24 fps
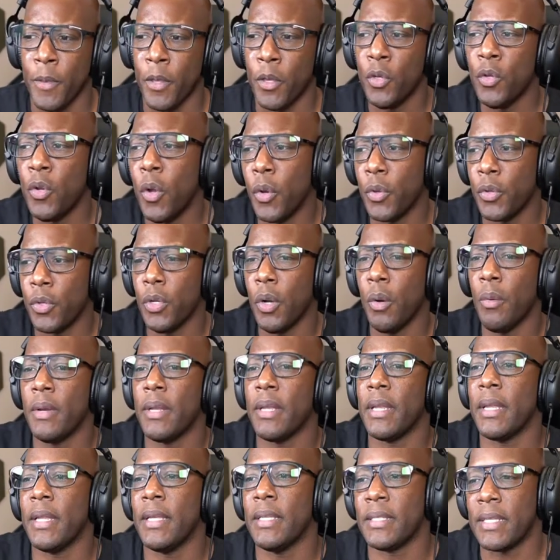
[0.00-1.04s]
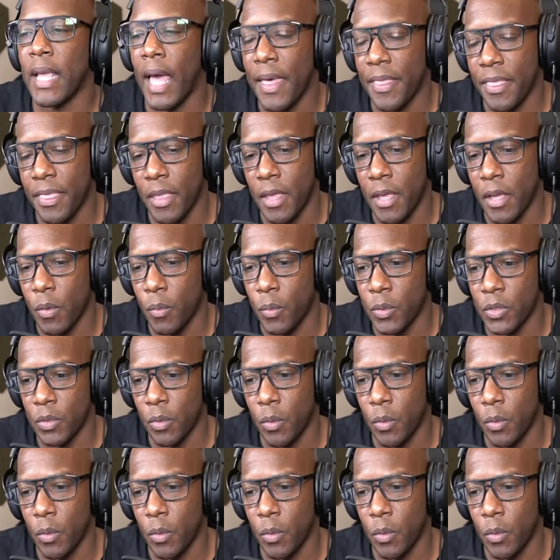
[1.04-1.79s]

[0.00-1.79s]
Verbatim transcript: You know what it is. I think what's